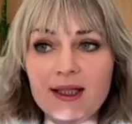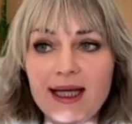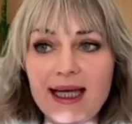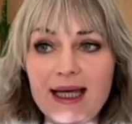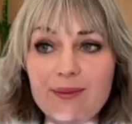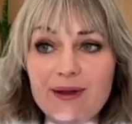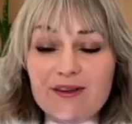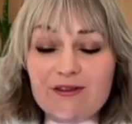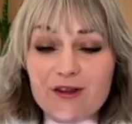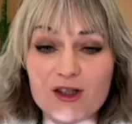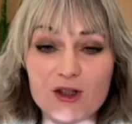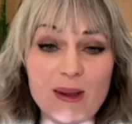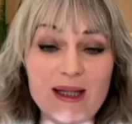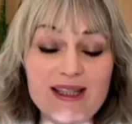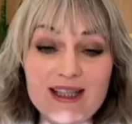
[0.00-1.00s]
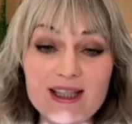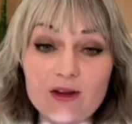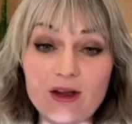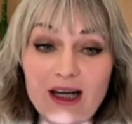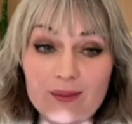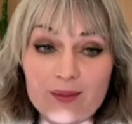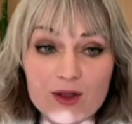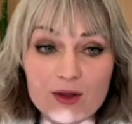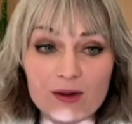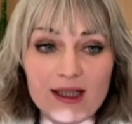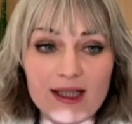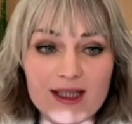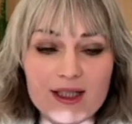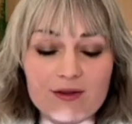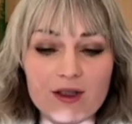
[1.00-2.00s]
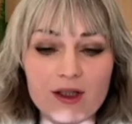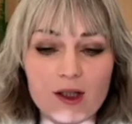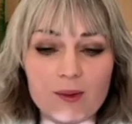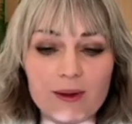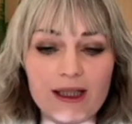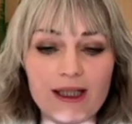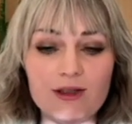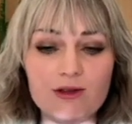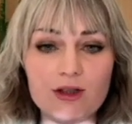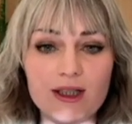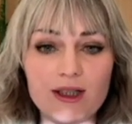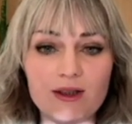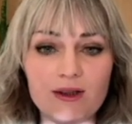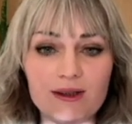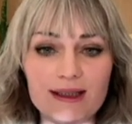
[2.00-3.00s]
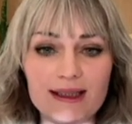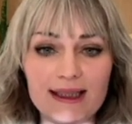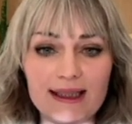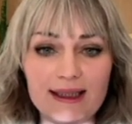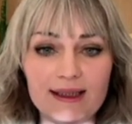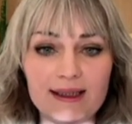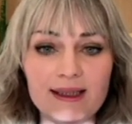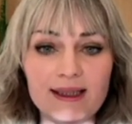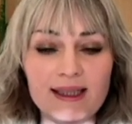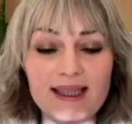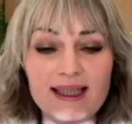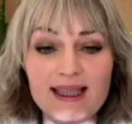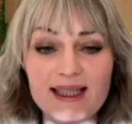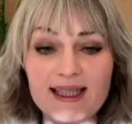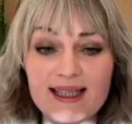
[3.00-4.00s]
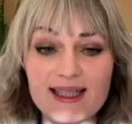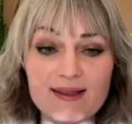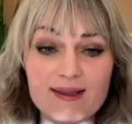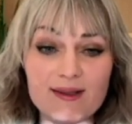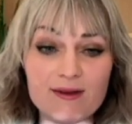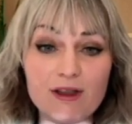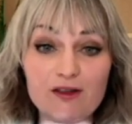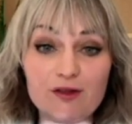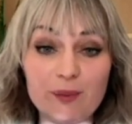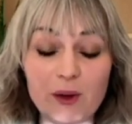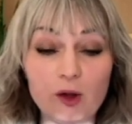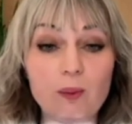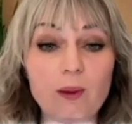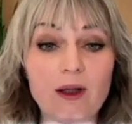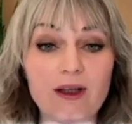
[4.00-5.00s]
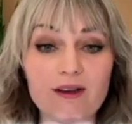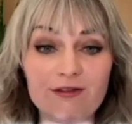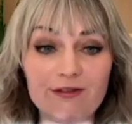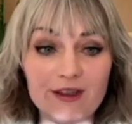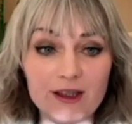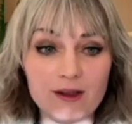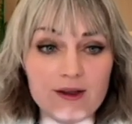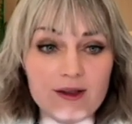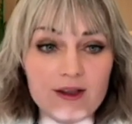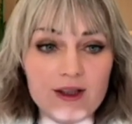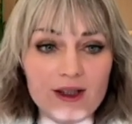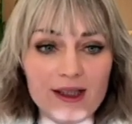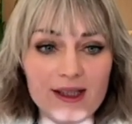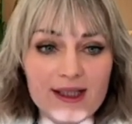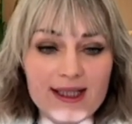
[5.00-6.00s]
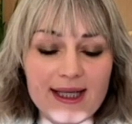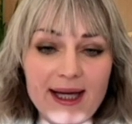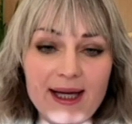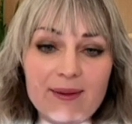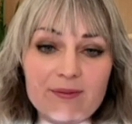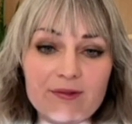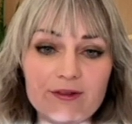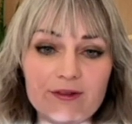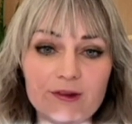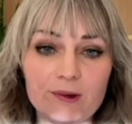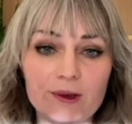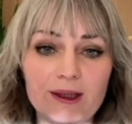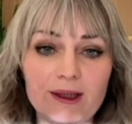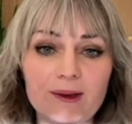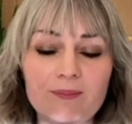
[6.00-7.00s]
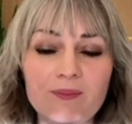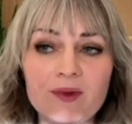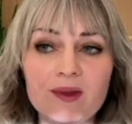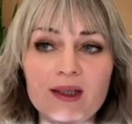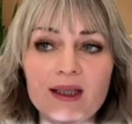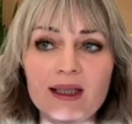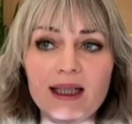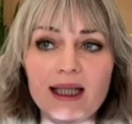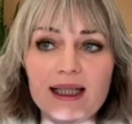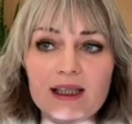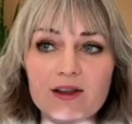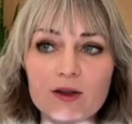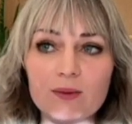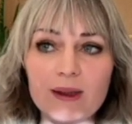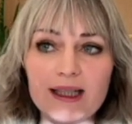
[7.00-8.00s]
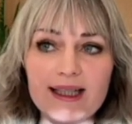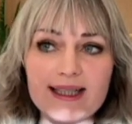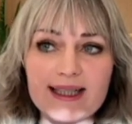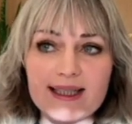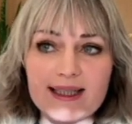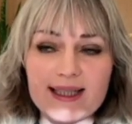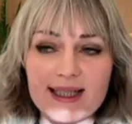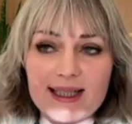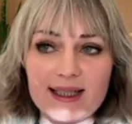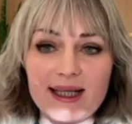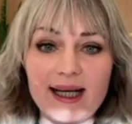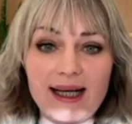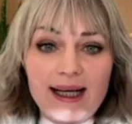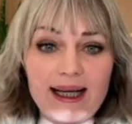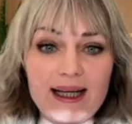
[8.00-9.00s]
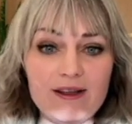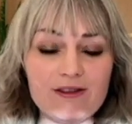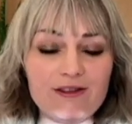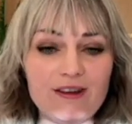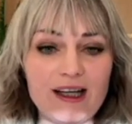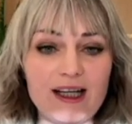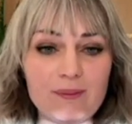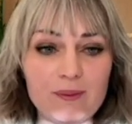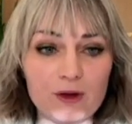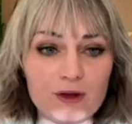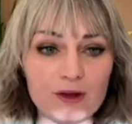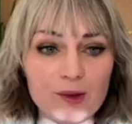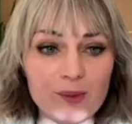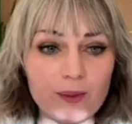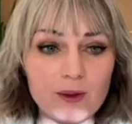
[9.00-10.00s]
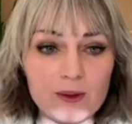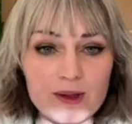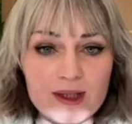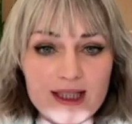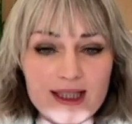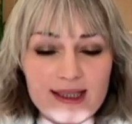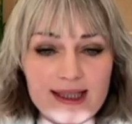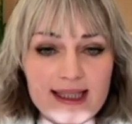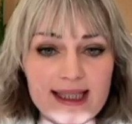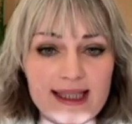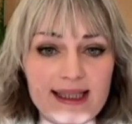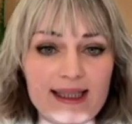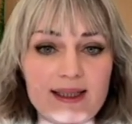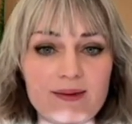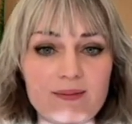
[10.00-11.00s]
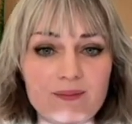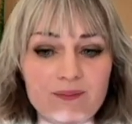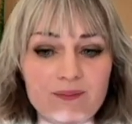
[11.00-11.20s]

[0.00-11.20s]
aiming for 20 grams or less of carbohydrate content is the rough ballpark figure that you need to aim for. And otherwise, it's a high fat, moderate protein diet.